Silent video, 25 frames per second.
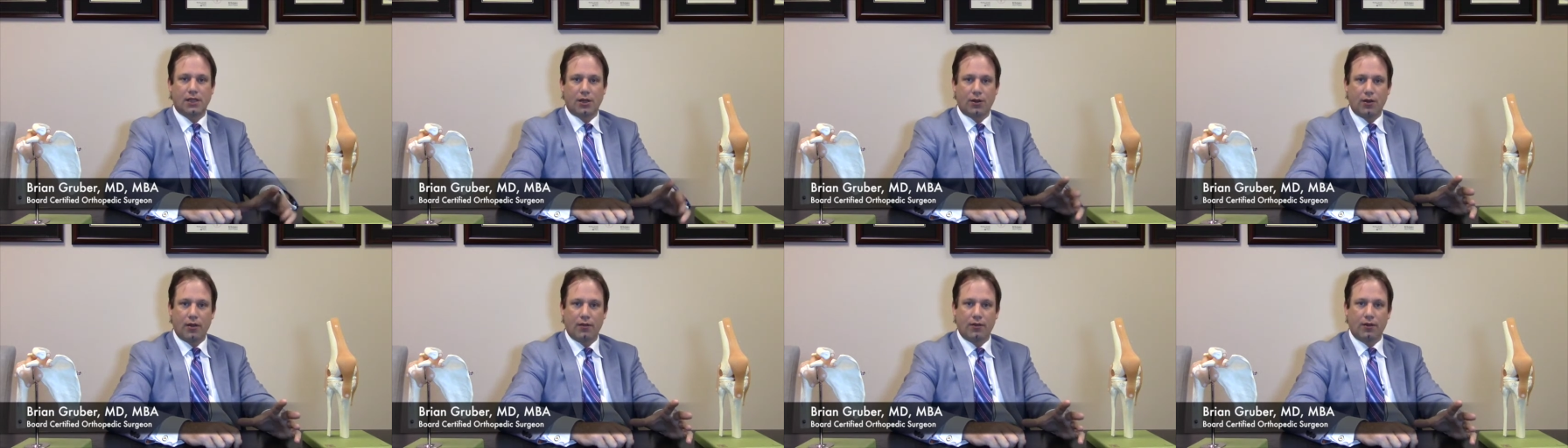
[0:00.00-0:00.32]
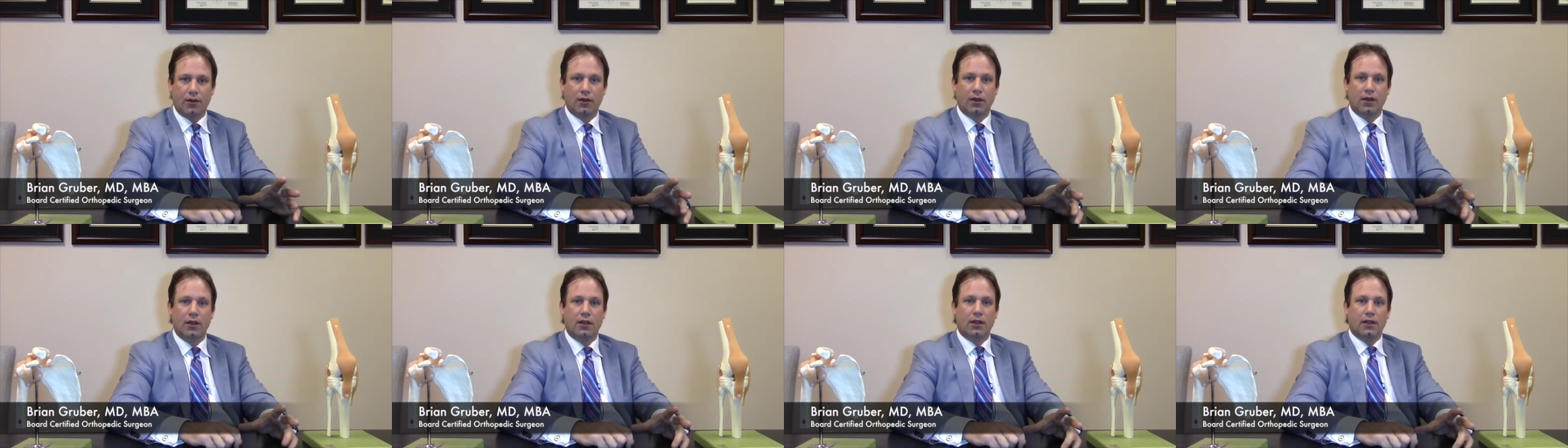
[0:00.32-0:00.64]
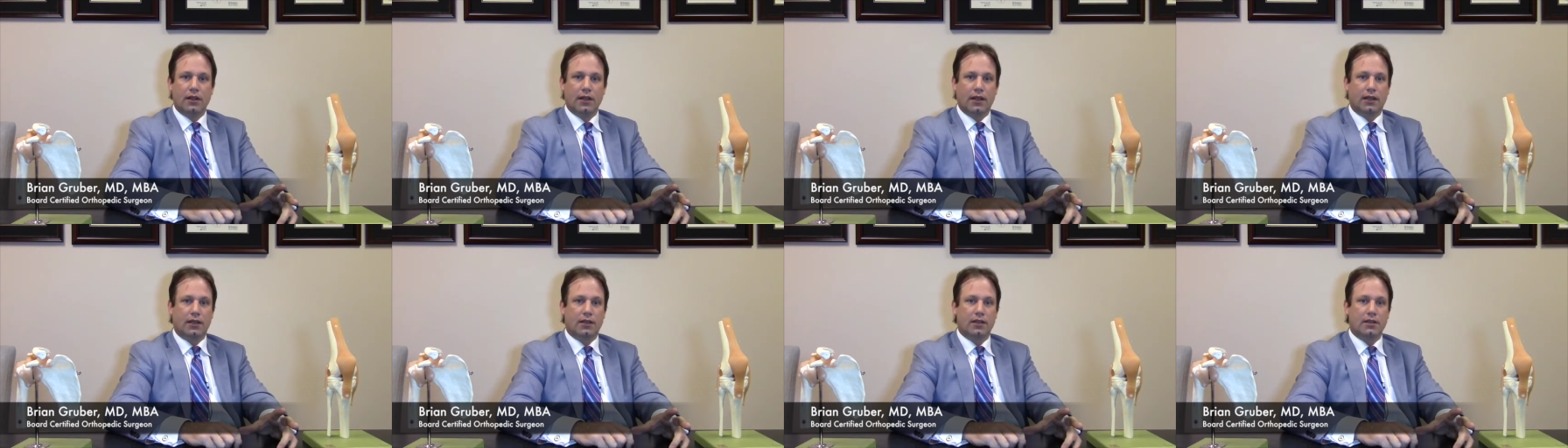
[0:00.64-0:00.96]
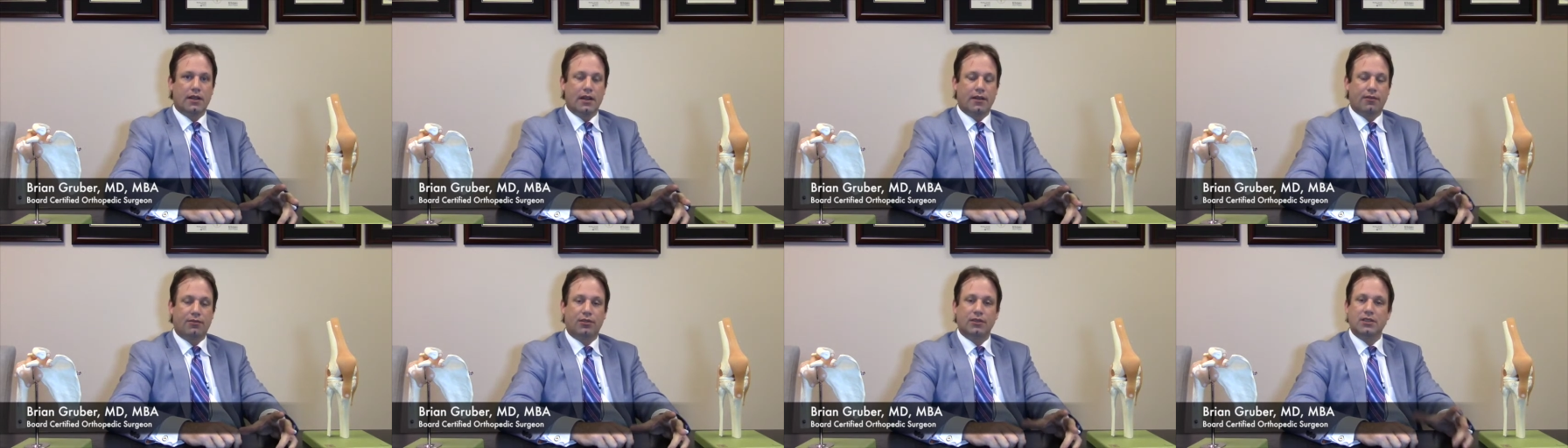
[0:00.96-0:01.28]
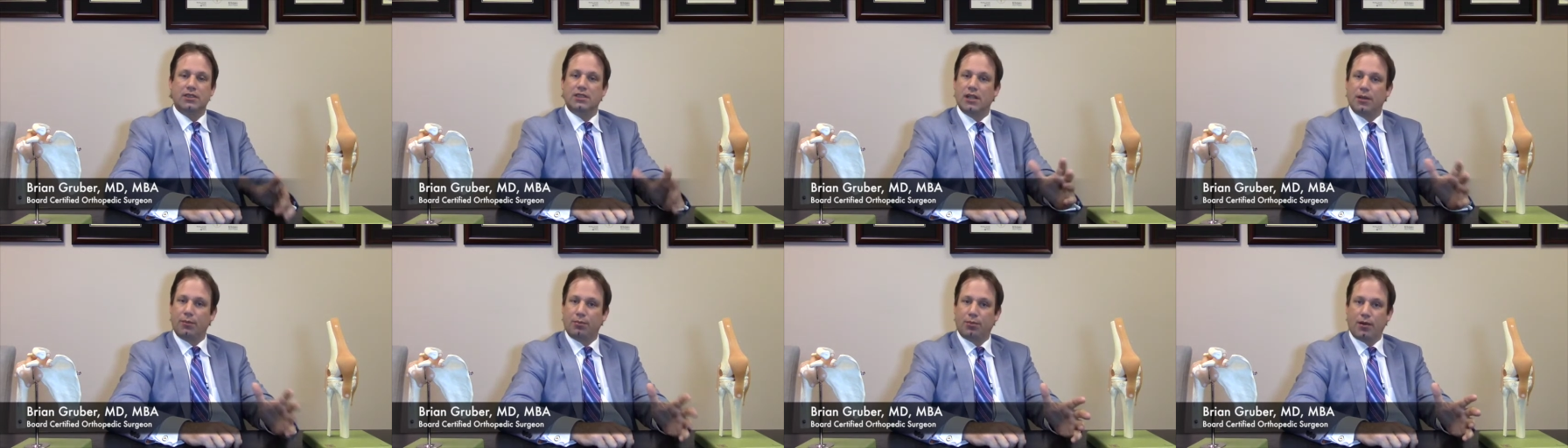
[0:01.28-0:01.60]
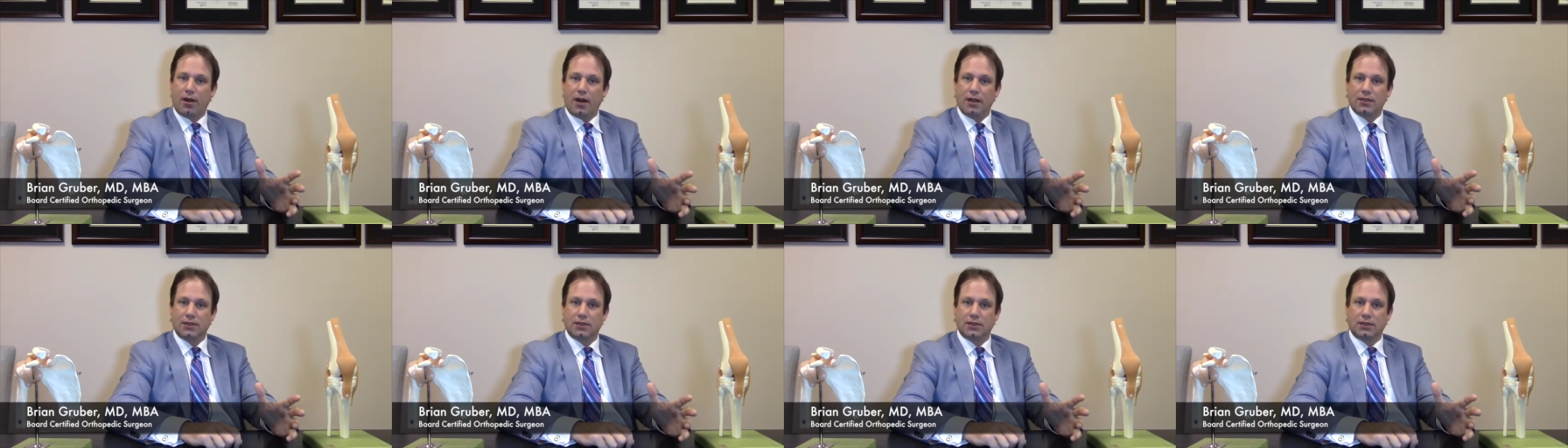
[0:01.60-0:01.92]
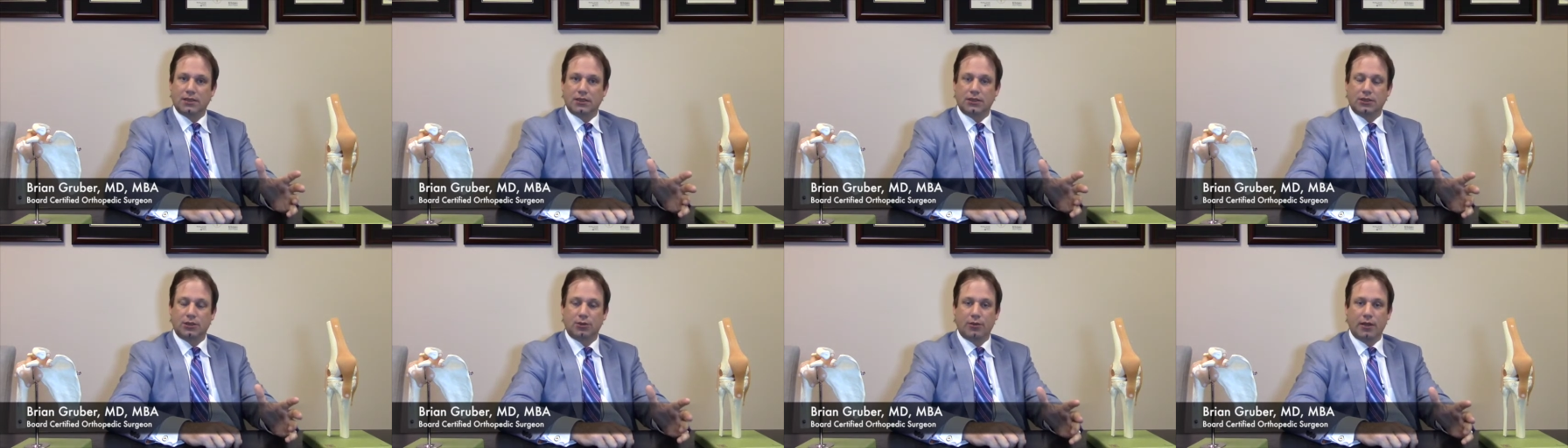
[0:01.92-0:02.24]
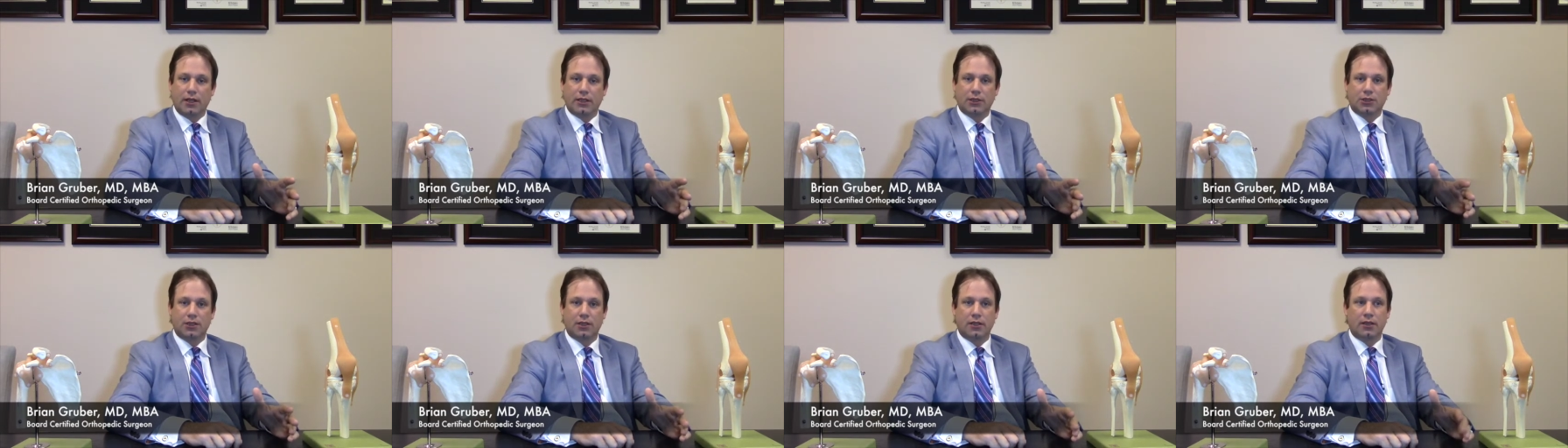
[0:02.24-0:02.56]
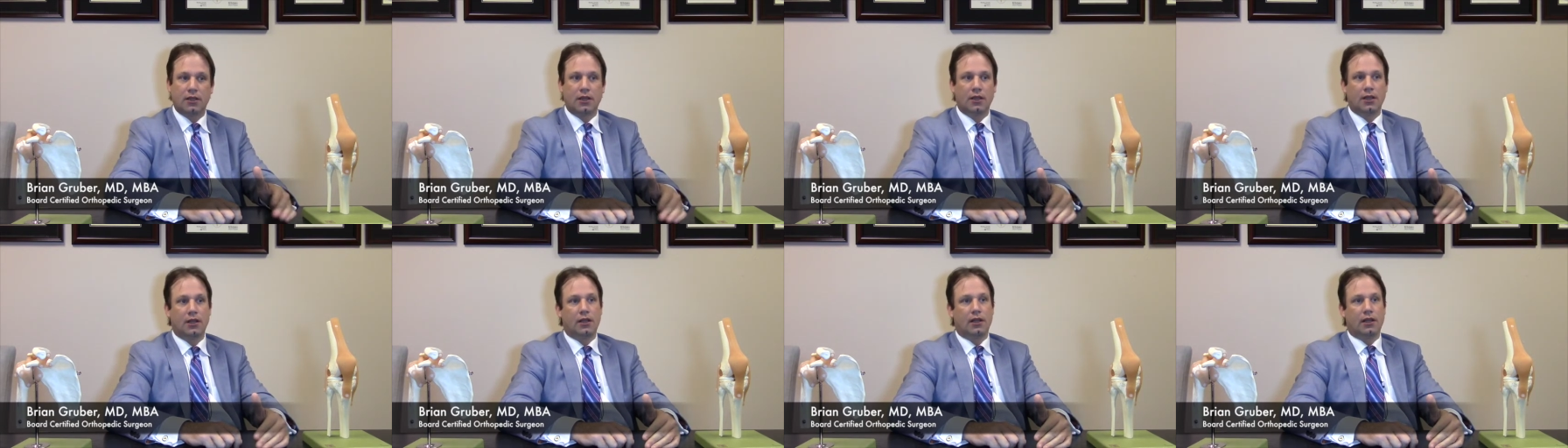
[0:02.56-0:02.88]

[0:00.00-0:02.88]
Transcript: However, it can definitely temporize the situation.